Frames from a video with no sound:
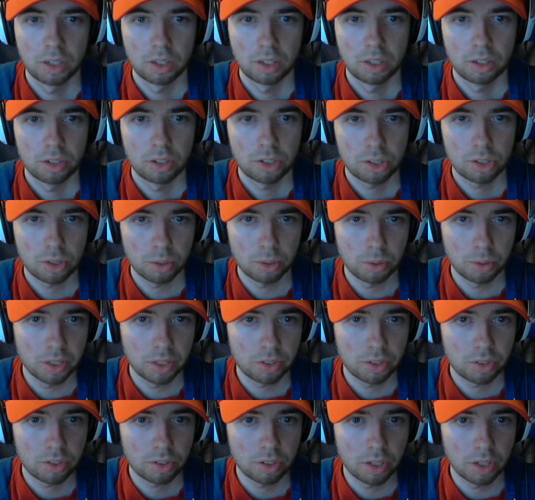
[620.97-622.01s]
So
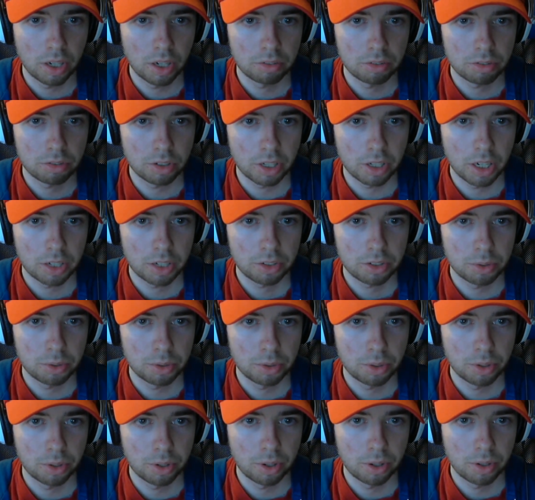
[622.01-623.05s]
let's see, I forgot to
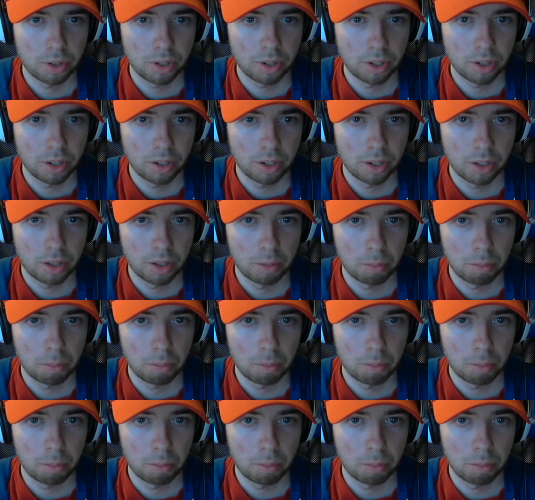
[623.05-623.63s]
turn on uh,